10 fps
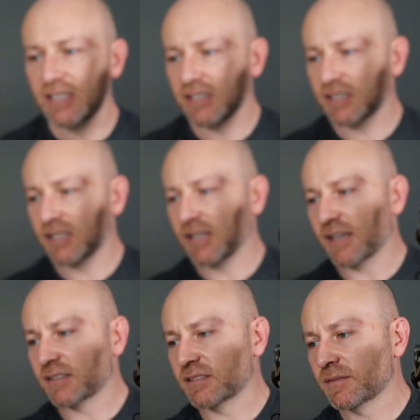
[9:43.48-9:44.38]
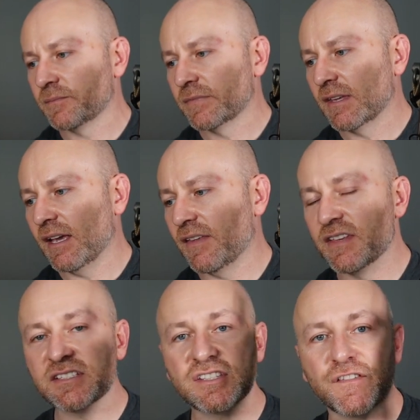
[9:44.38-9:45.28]
hit connect. And
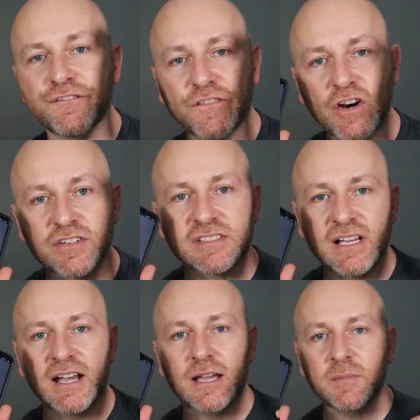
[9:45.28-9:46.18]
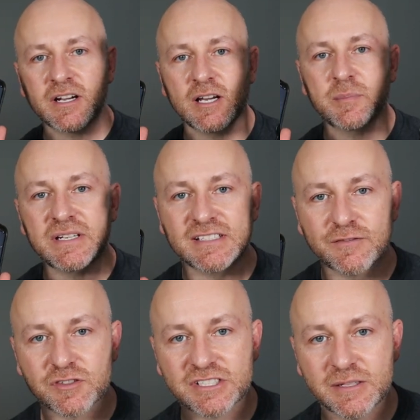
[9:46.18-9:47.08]
this is the first time a company's
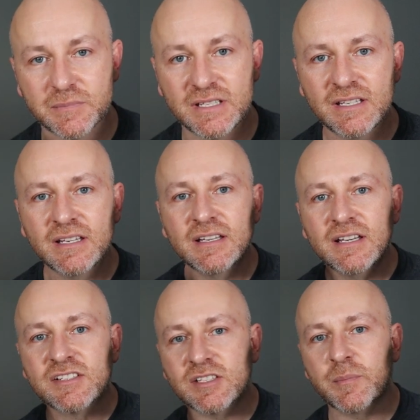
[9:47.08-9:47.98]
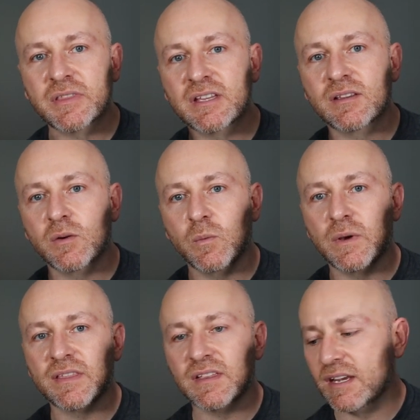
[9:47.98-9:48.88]
ever sent me something
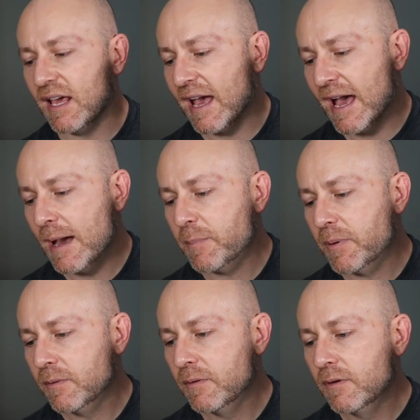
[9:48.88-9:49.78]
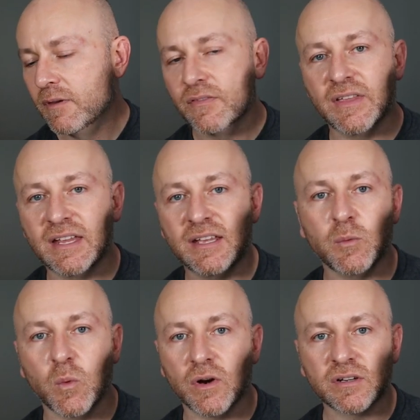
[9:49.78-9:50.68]
with an app that
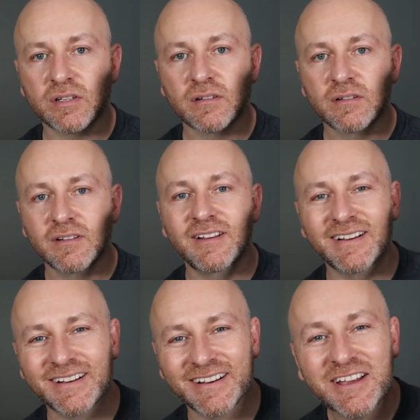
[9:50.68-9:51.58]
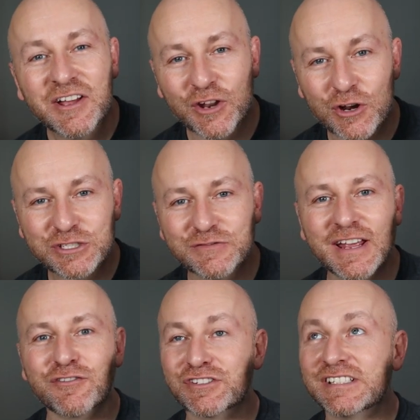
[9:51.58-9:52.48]
it worked. Notice you've
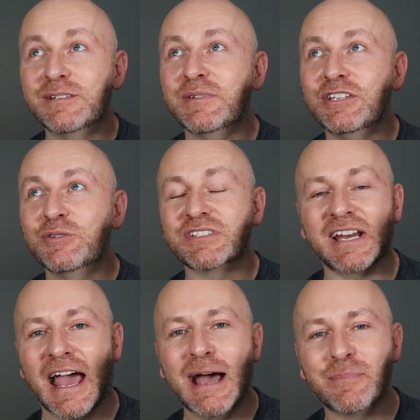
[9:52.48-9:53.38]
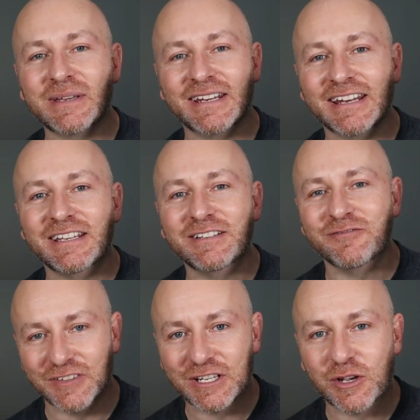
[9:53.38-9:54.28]
never seen me use an app in
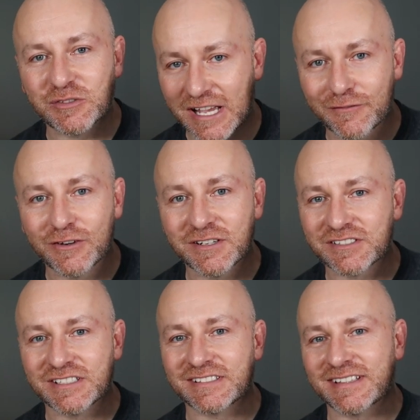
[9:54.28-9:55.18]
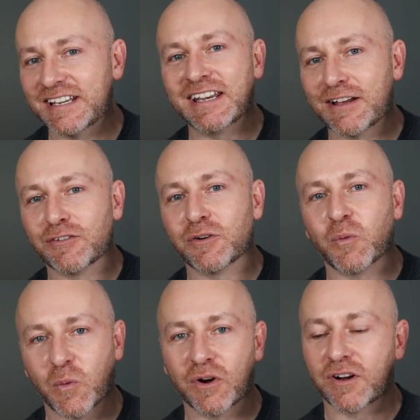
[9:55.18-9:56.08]
any videos ever. It's because they
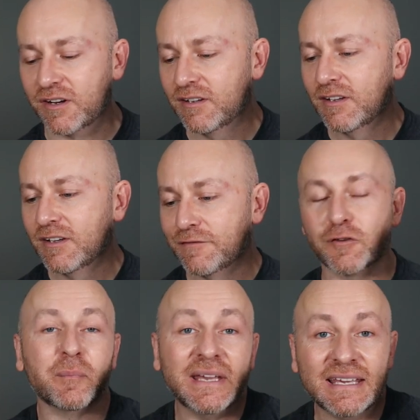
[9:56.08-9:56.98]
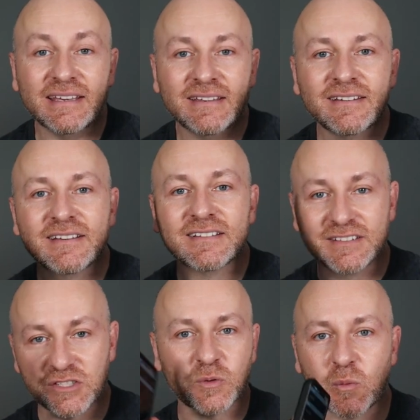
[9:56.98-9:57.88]
never work for me.
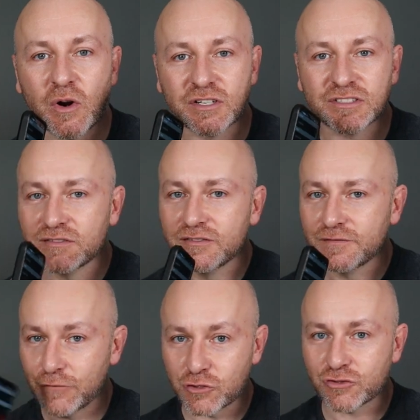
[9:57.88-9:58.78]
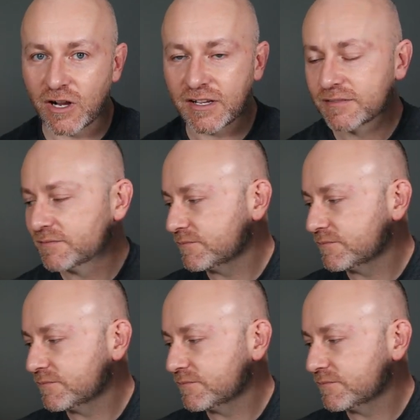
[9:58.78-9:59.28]
This one worked first try.